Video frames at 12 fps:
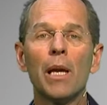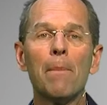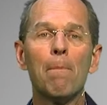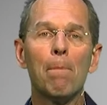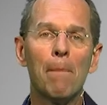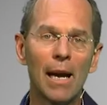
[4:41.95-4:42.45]
a
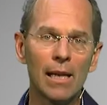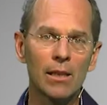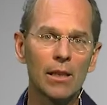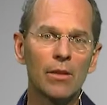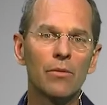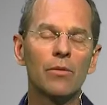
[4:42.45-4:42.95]

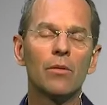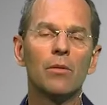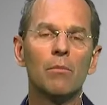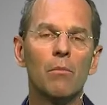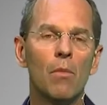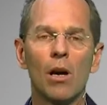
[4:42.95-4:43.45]
massive
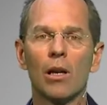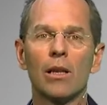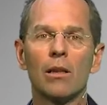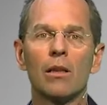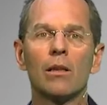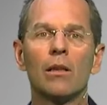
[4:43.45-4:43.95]
market.